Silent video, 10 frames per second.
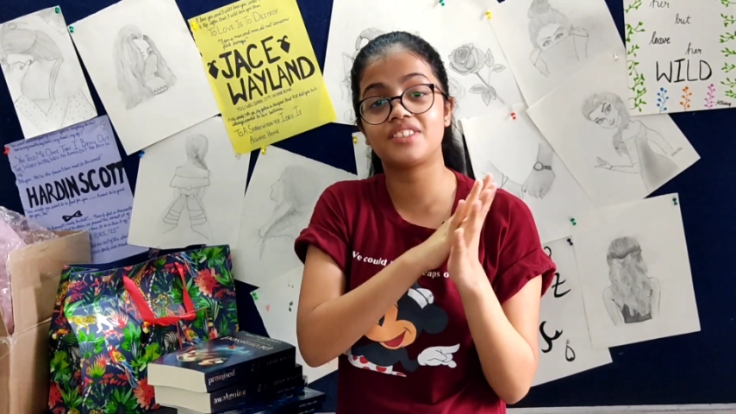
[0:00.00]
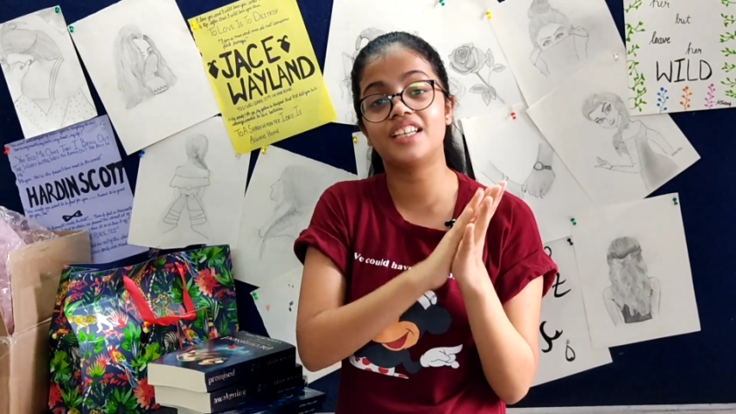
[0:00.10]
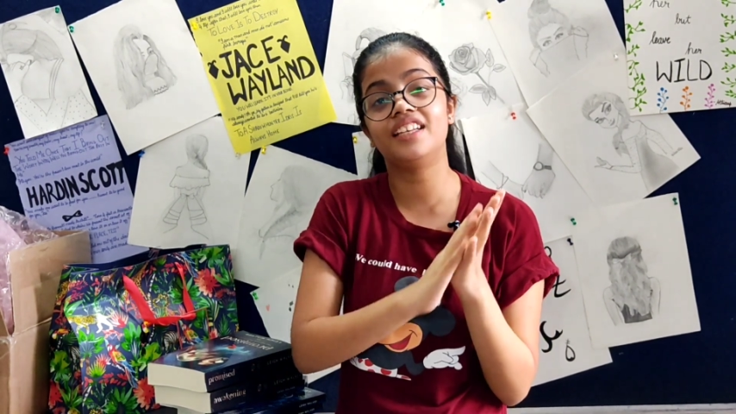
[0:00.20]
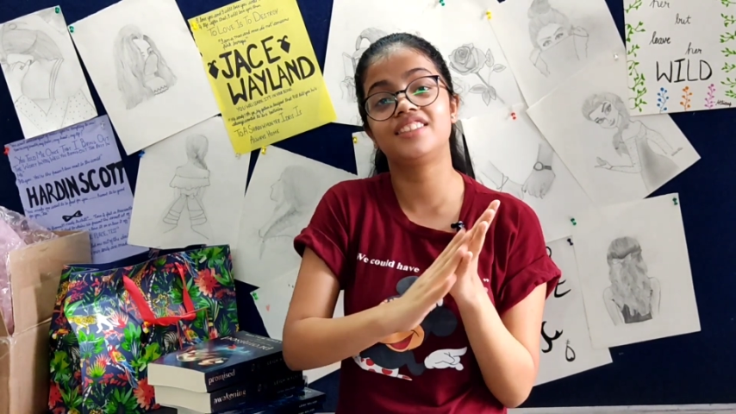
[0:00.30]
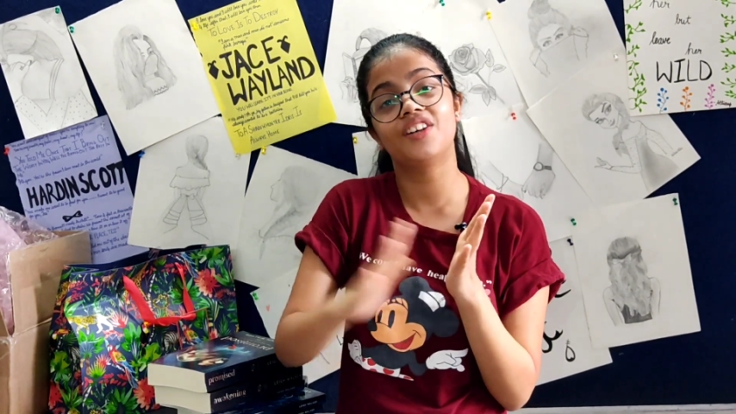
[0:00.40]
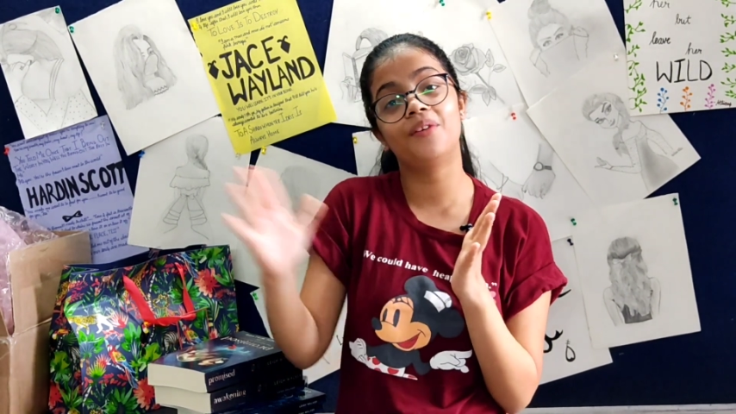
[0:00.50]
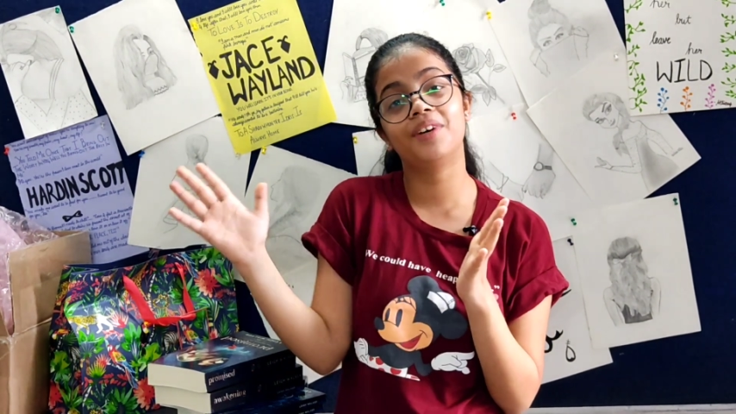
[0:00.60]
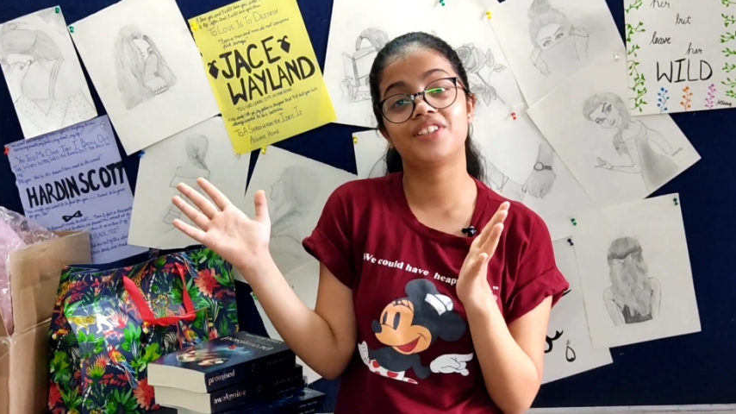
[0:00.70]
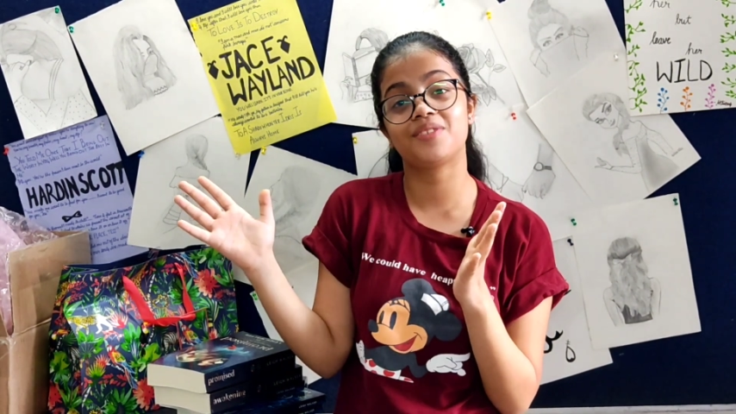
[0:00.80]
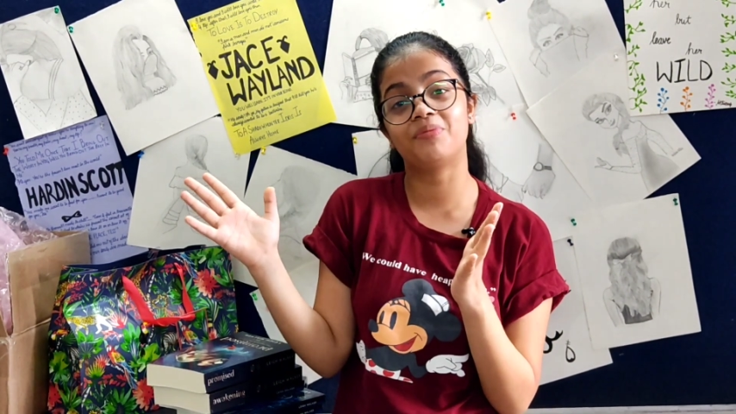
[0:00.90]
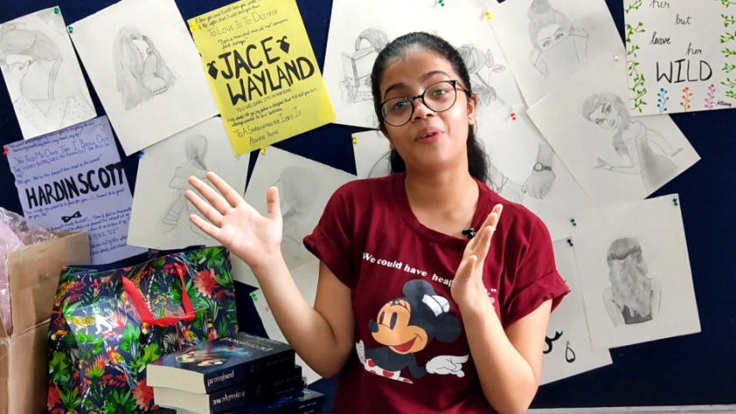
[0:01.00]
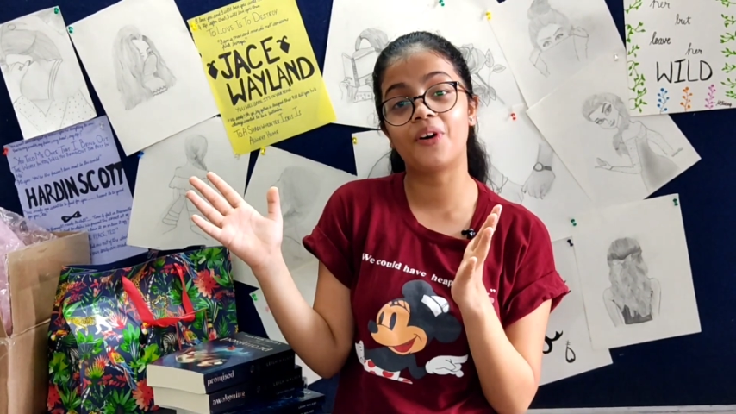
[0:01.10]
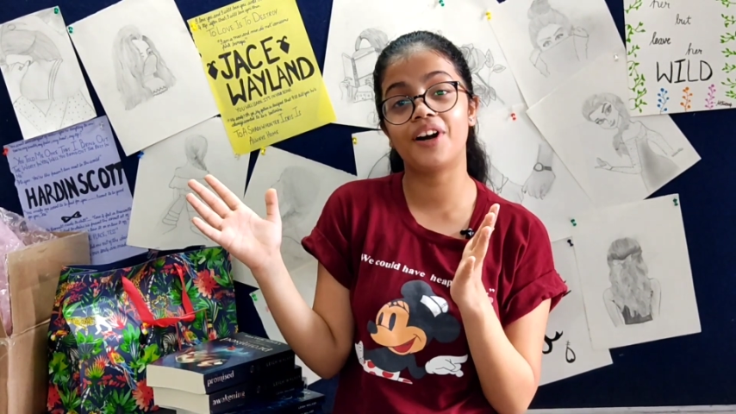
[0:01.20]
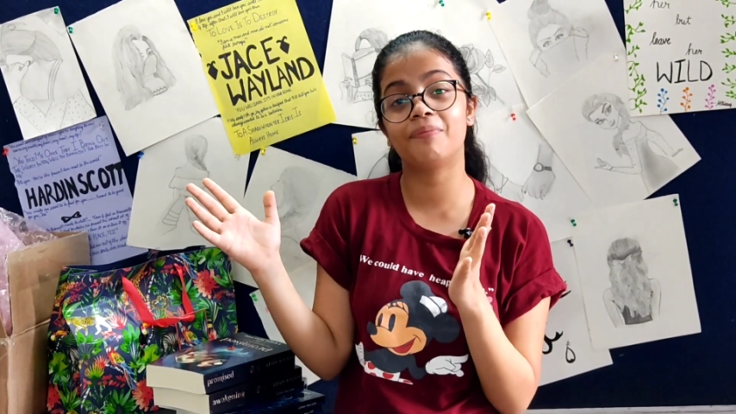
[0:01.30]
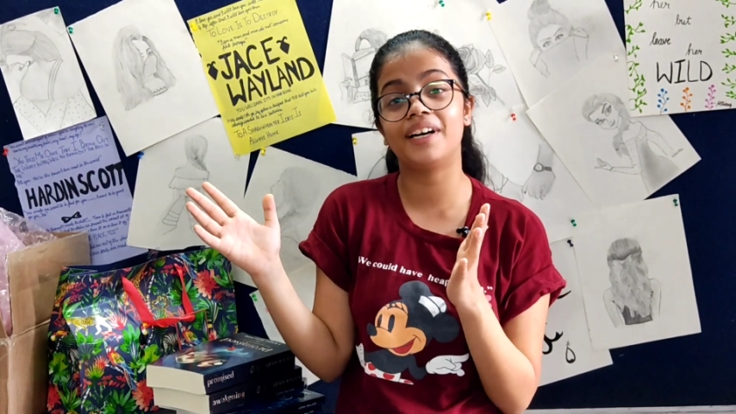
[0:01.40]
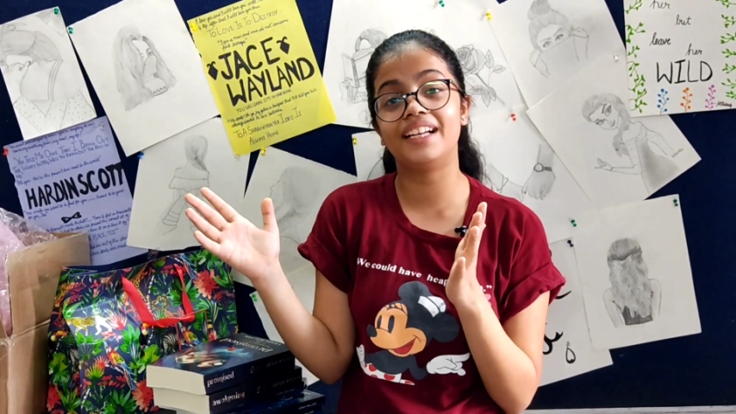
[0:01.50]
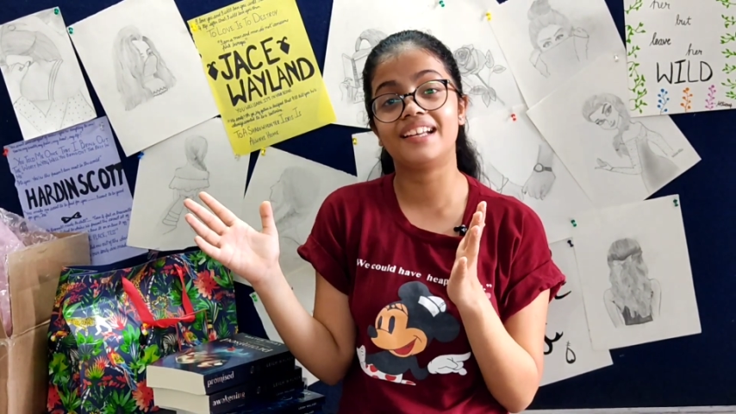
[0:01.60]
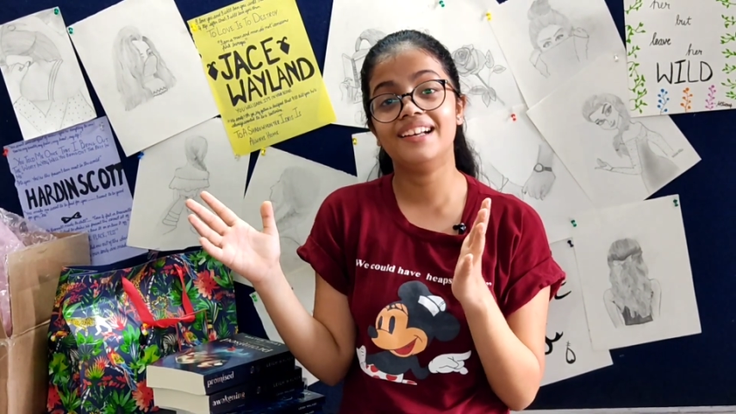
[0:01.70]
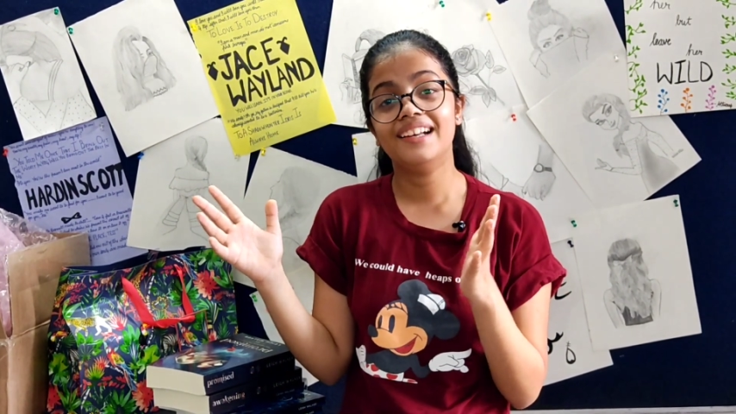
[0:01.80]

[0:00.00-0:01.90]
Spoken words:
say so much more, but